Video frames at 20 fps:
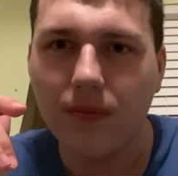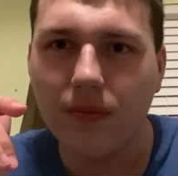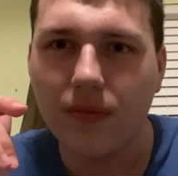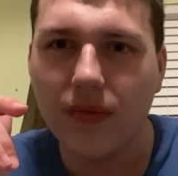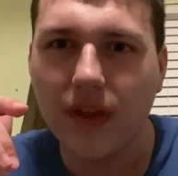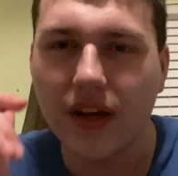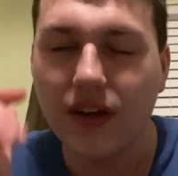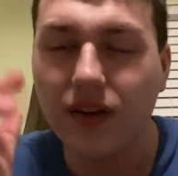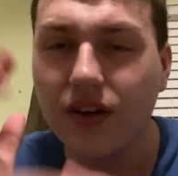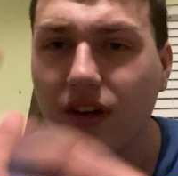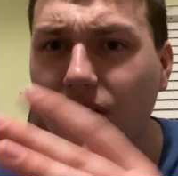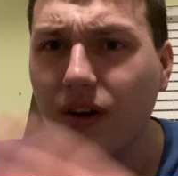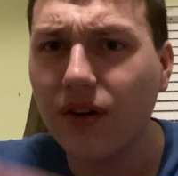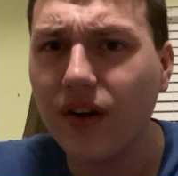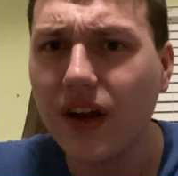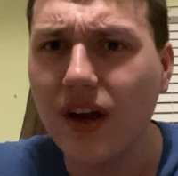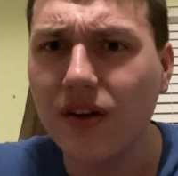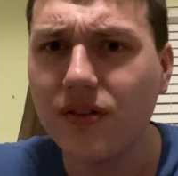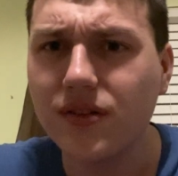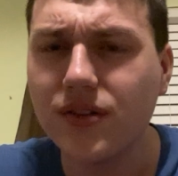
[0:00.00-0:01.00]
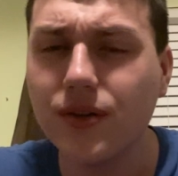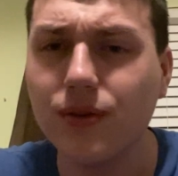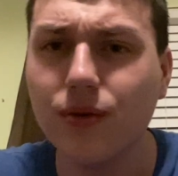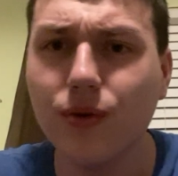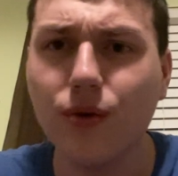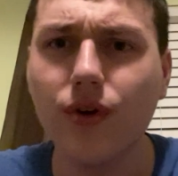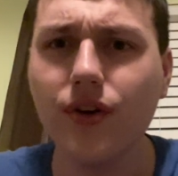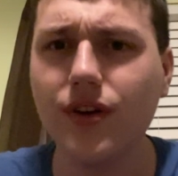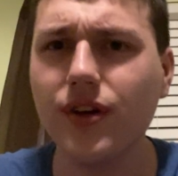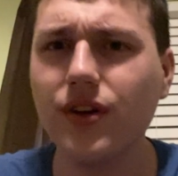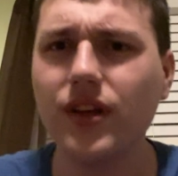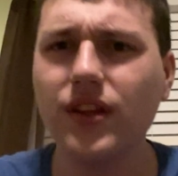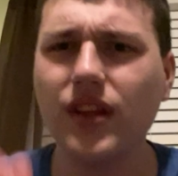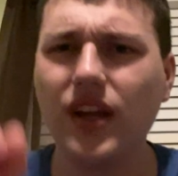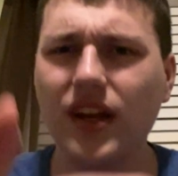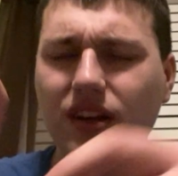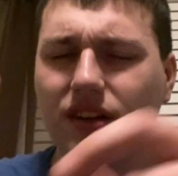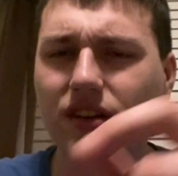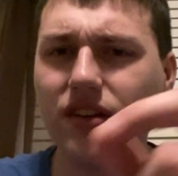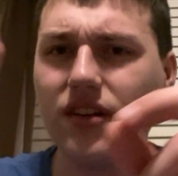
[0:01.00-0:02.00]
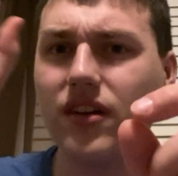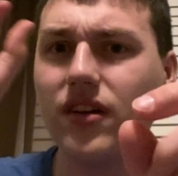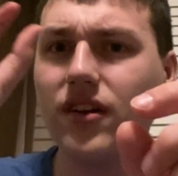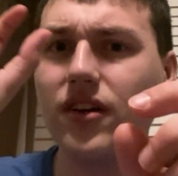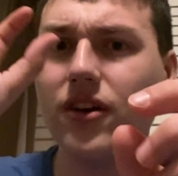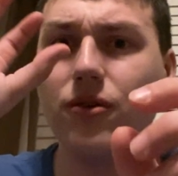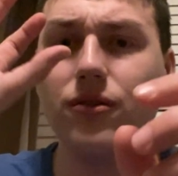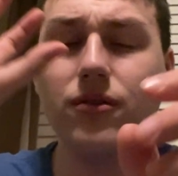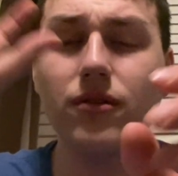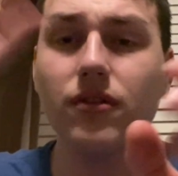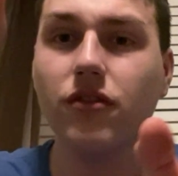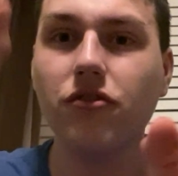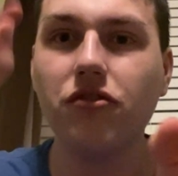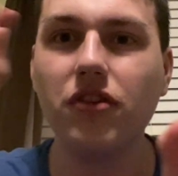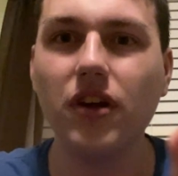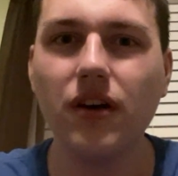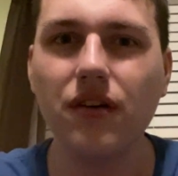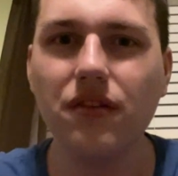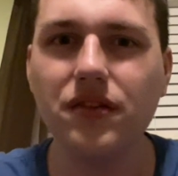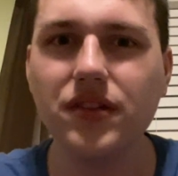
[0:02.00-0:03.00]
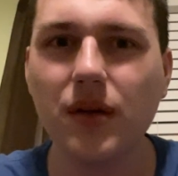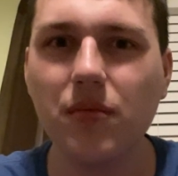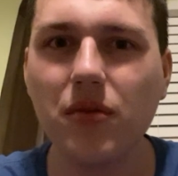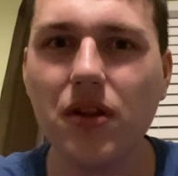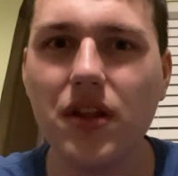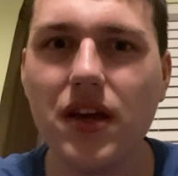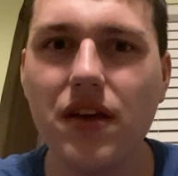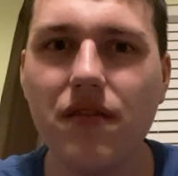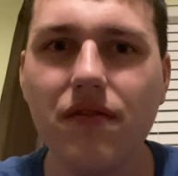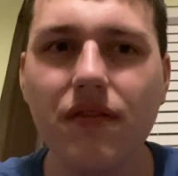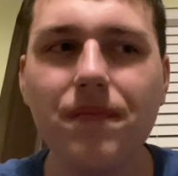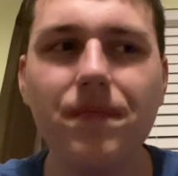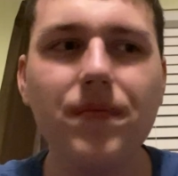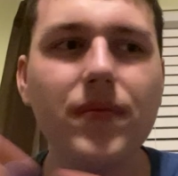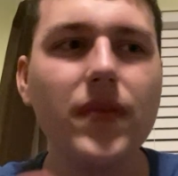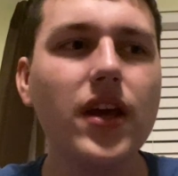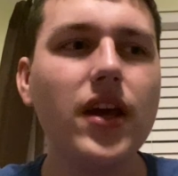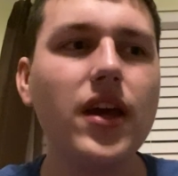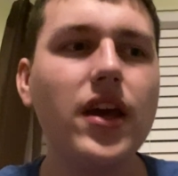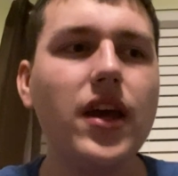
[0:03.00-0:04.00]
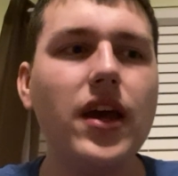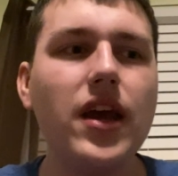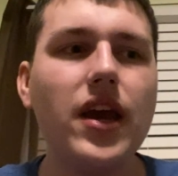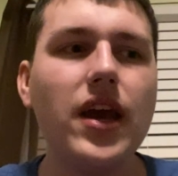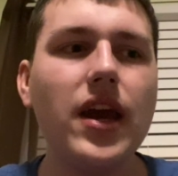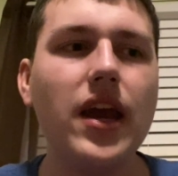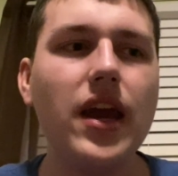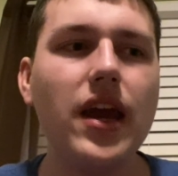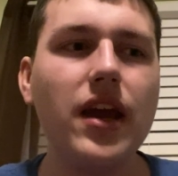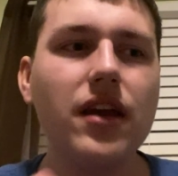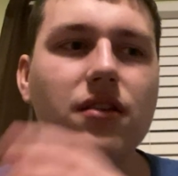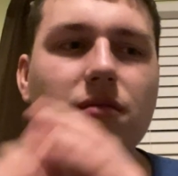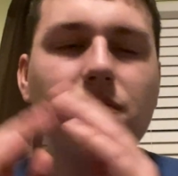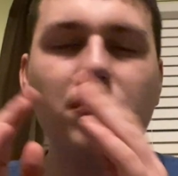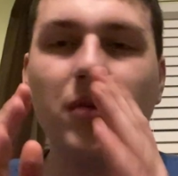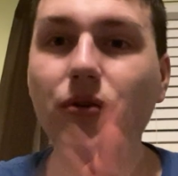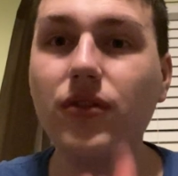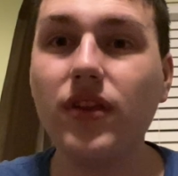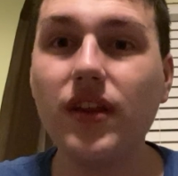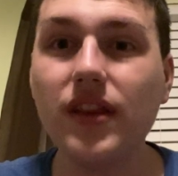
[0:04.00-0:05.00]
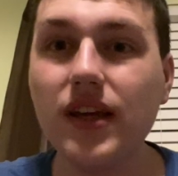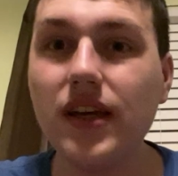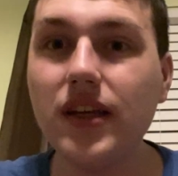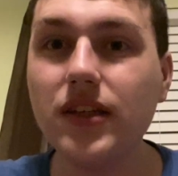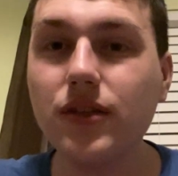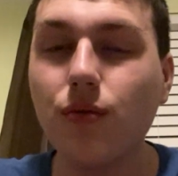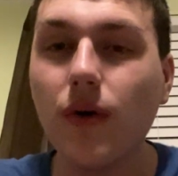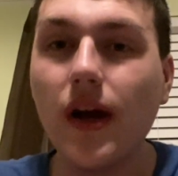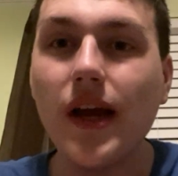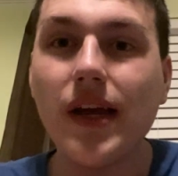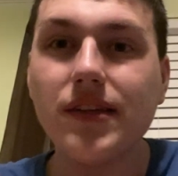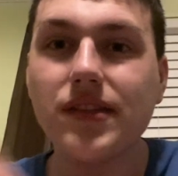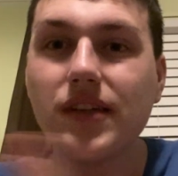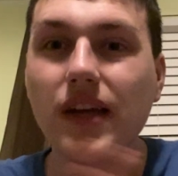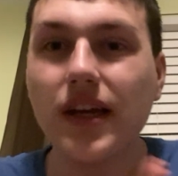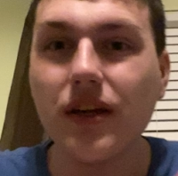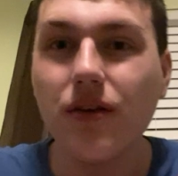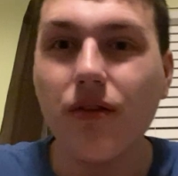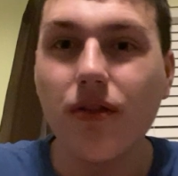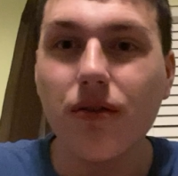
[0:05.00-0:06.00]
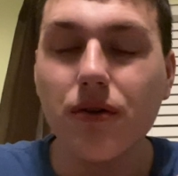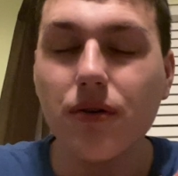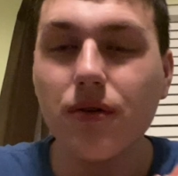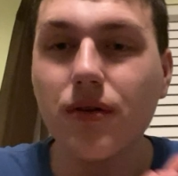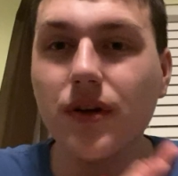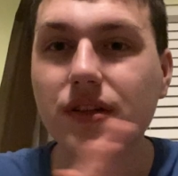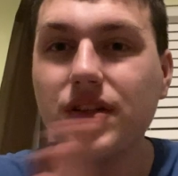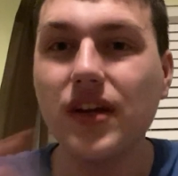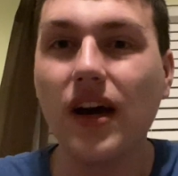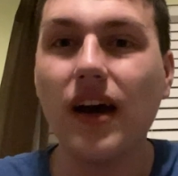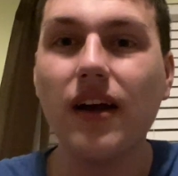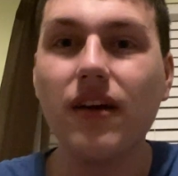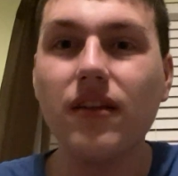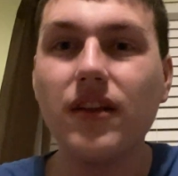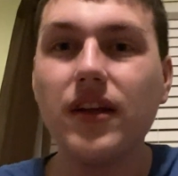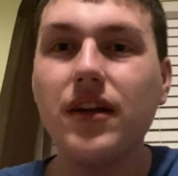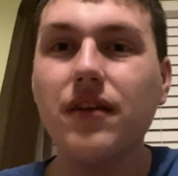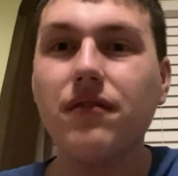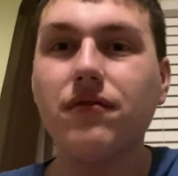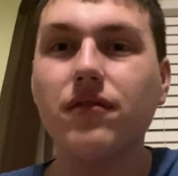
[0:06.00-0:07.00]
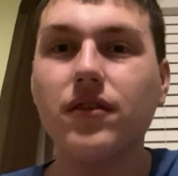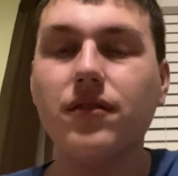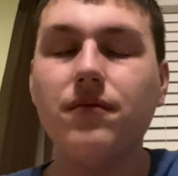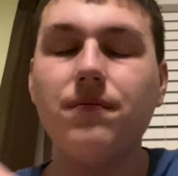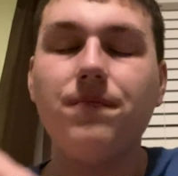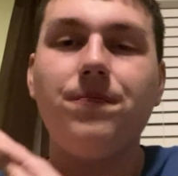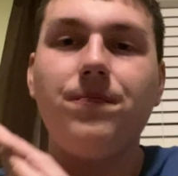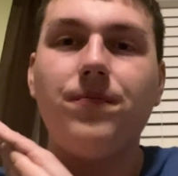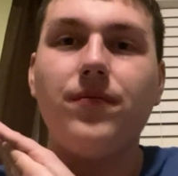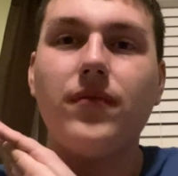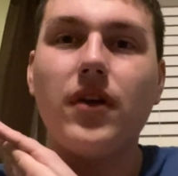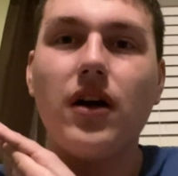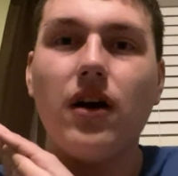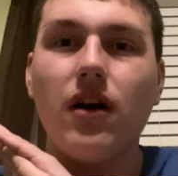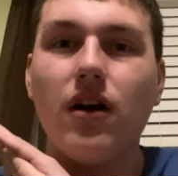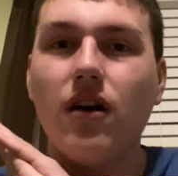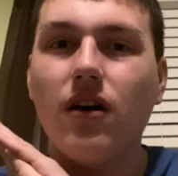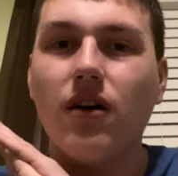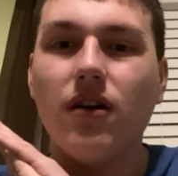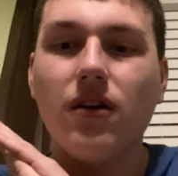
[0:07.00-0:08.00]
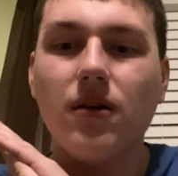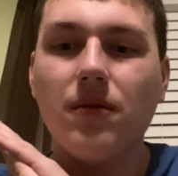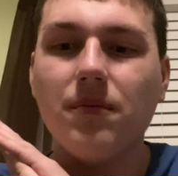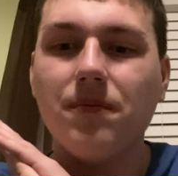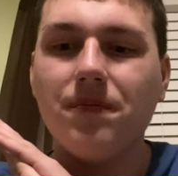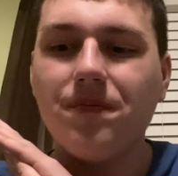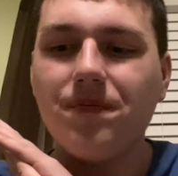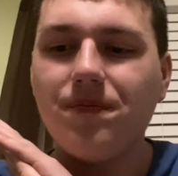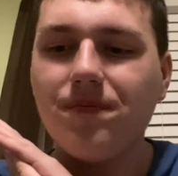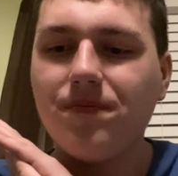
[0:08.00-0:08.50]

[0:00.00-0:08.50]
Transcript: that you can go down to, or you can like go through the shelves, I believe. And both of these ways take you through entirely different intros,